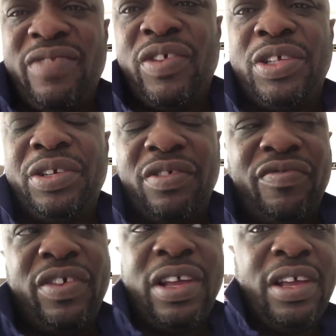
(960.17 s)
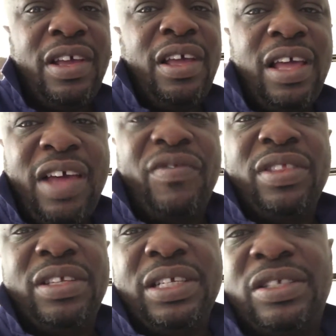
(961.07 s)
anniversary of
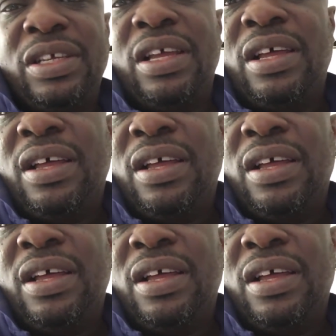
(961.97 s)
having these